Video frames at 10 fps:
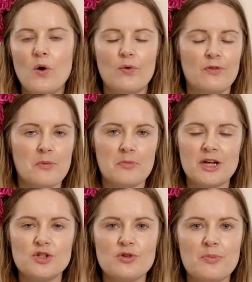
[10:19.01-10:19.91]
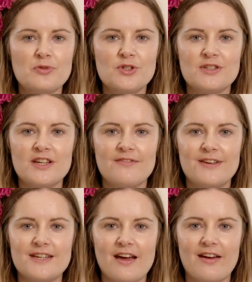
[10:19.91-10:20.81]
or some of my troubleshooting
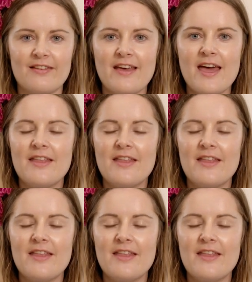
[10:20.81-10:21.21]
videos,